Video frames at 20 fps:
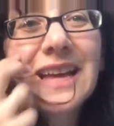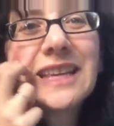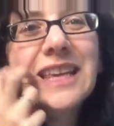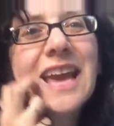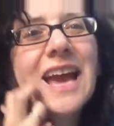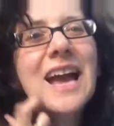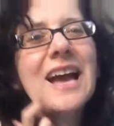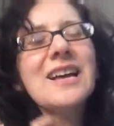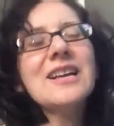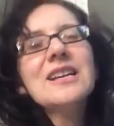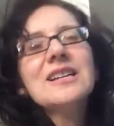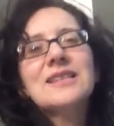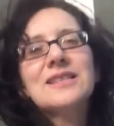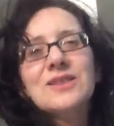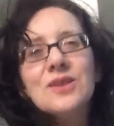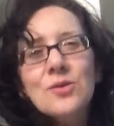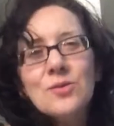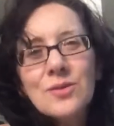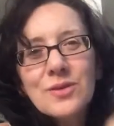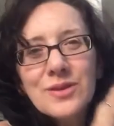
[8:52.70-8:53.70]
Yeah.
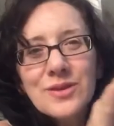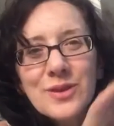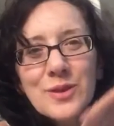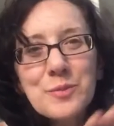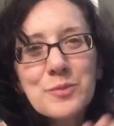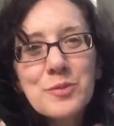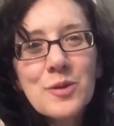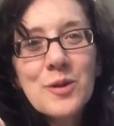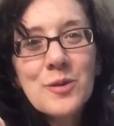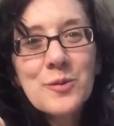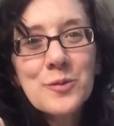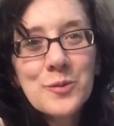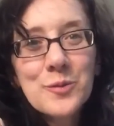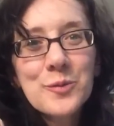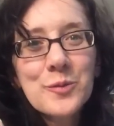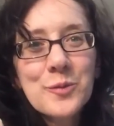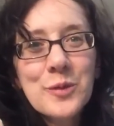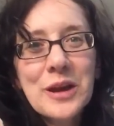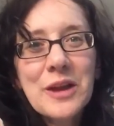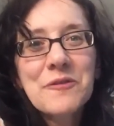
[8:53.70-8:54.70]
So the pro-
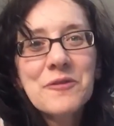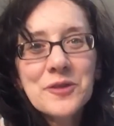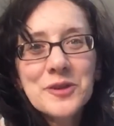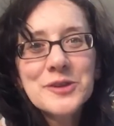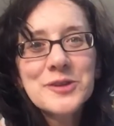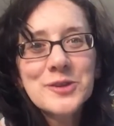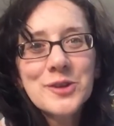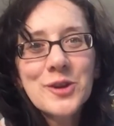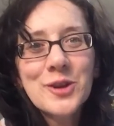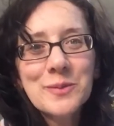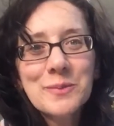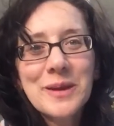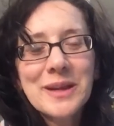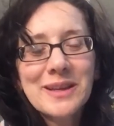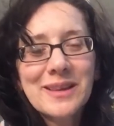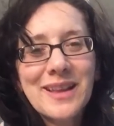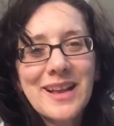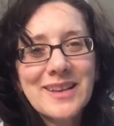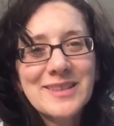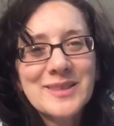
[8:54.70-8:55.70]
when I first started my
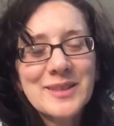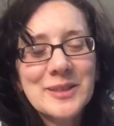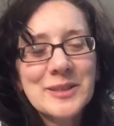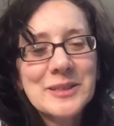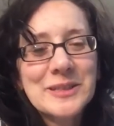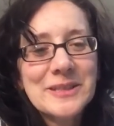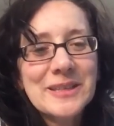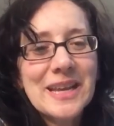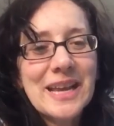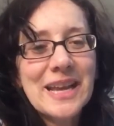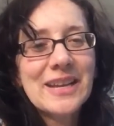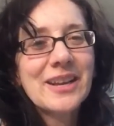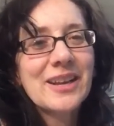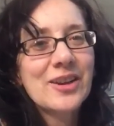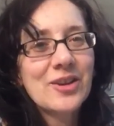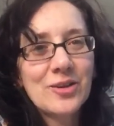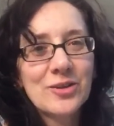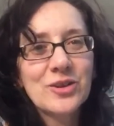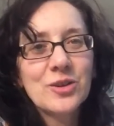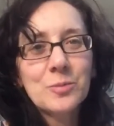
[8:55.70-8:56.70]
classes, and I
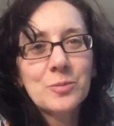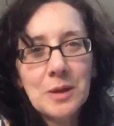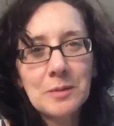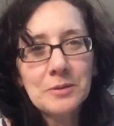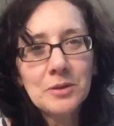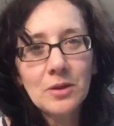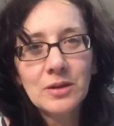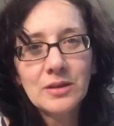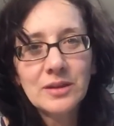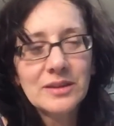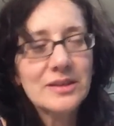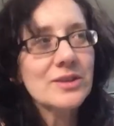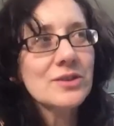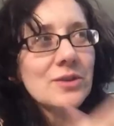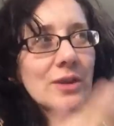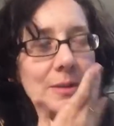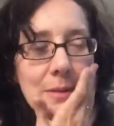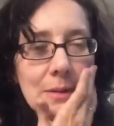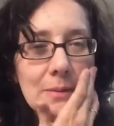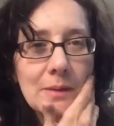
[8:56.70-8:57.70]
know you're probably all going to
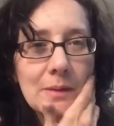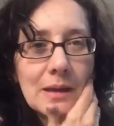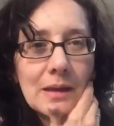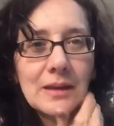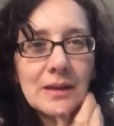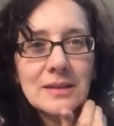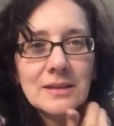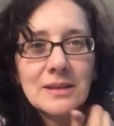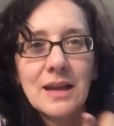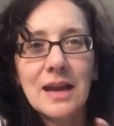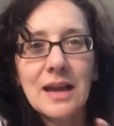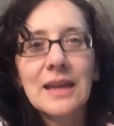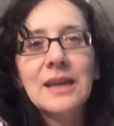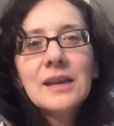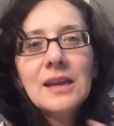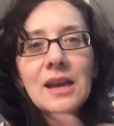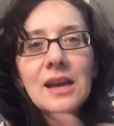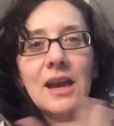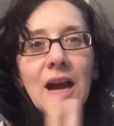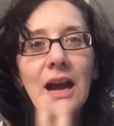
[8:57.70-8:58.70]
scream at me because I
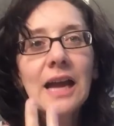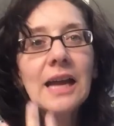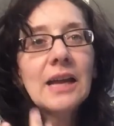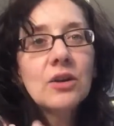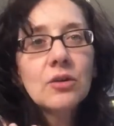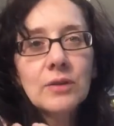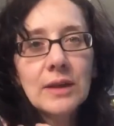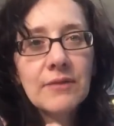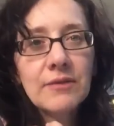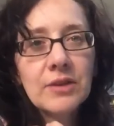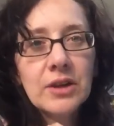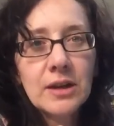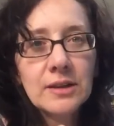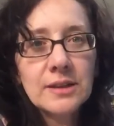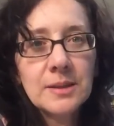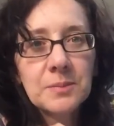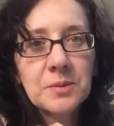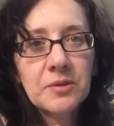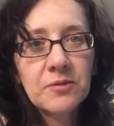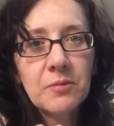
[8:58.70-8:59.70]
I don't have a
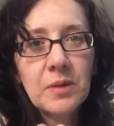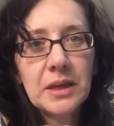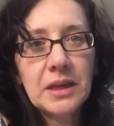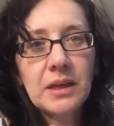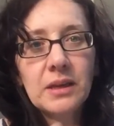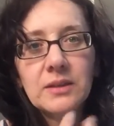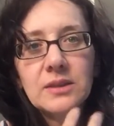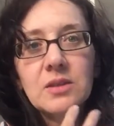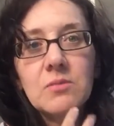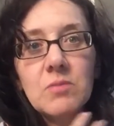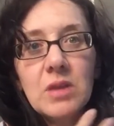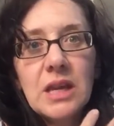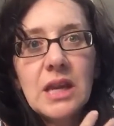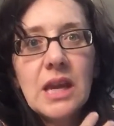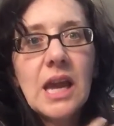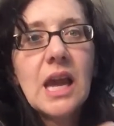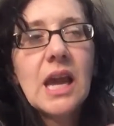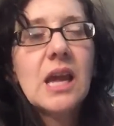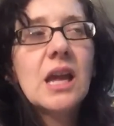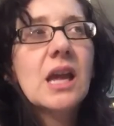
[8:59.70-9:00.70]
concept of money. To
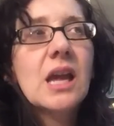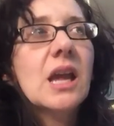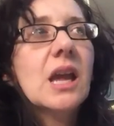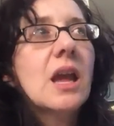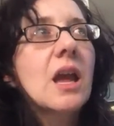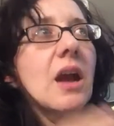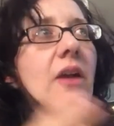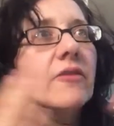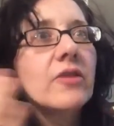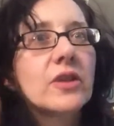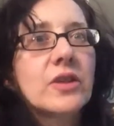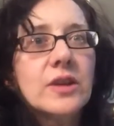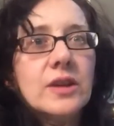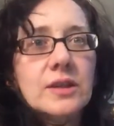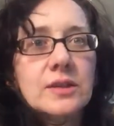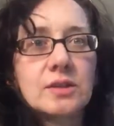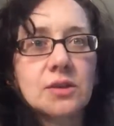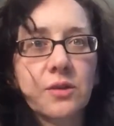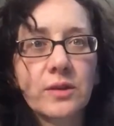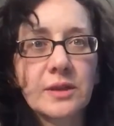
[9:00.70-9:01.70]
me, everything
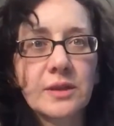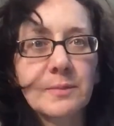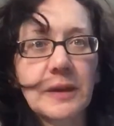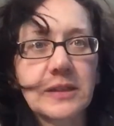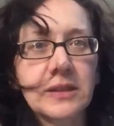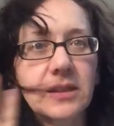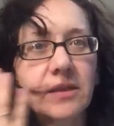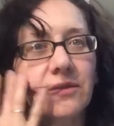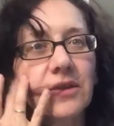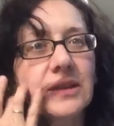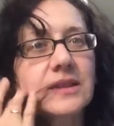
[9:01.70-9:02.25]
is so expensive.